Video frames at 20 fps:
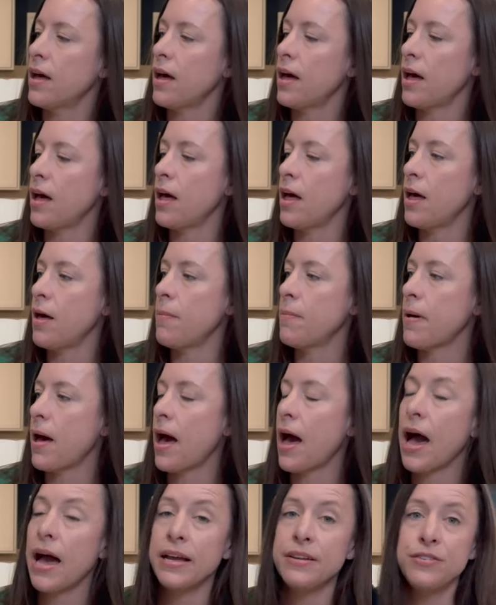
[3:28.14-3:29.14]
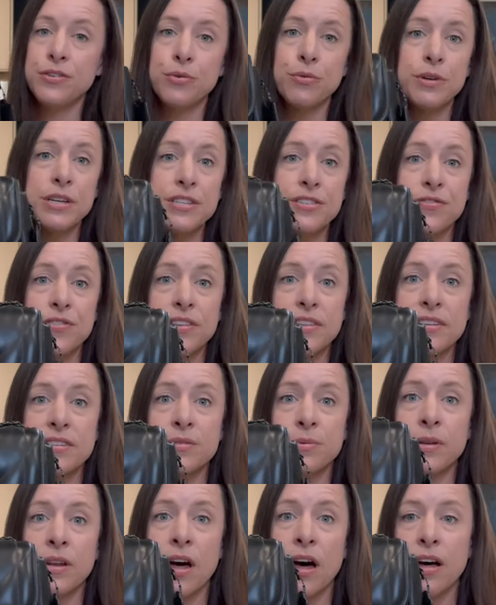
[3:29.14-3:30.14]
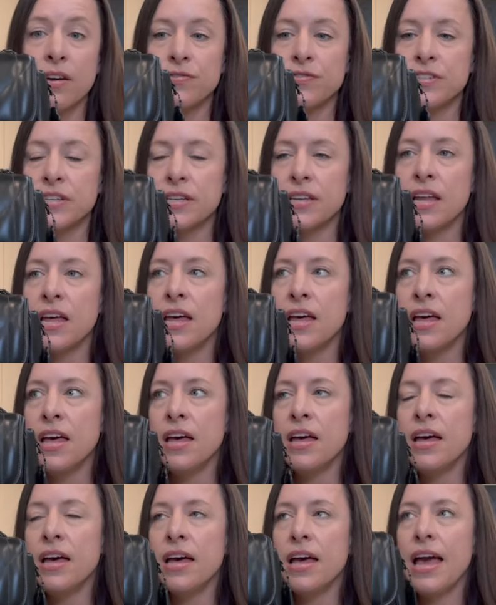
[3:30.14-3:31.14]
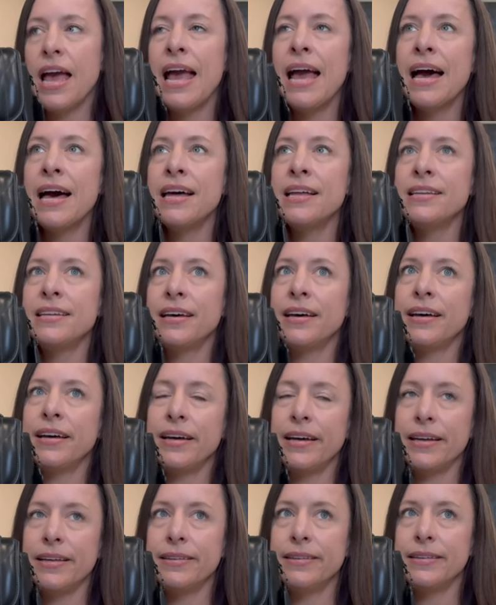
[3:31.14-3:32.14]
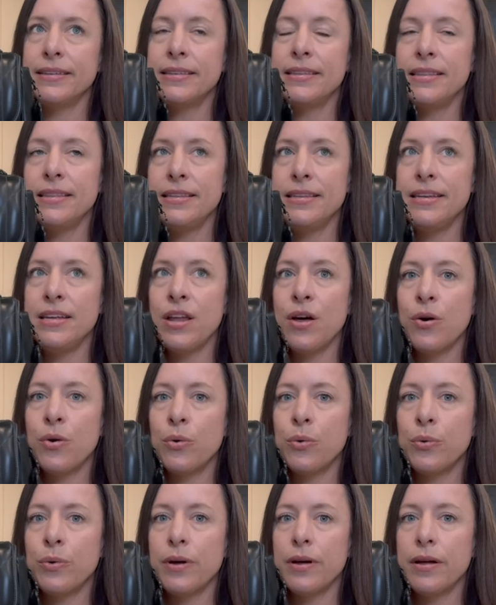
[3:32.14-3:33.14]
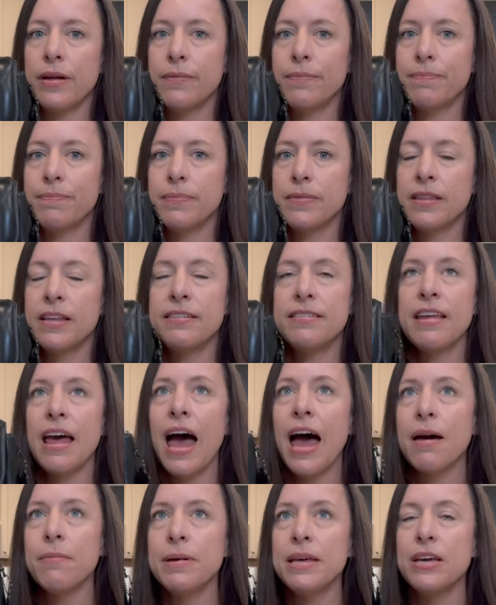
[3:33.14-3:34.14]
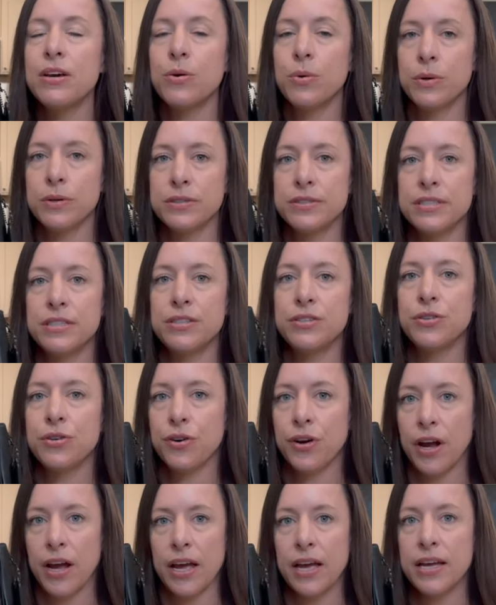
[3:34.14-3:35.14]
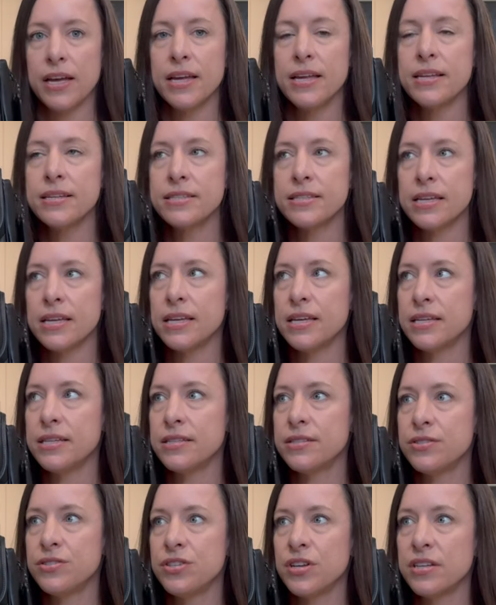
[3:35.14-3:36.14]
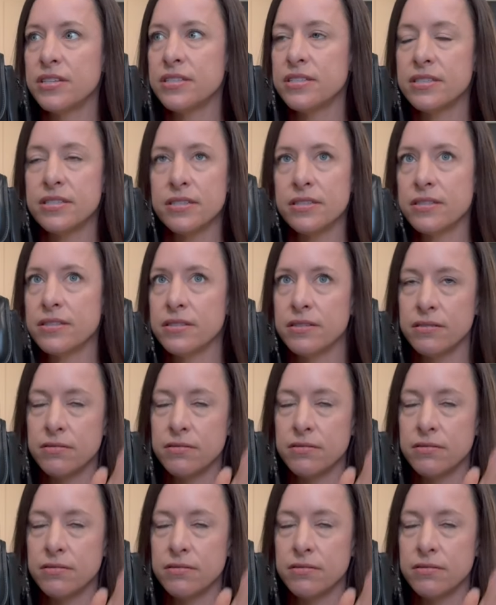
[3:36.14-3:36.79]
um, I do reach for this one often. And, you know, the tabby quilted craze is just,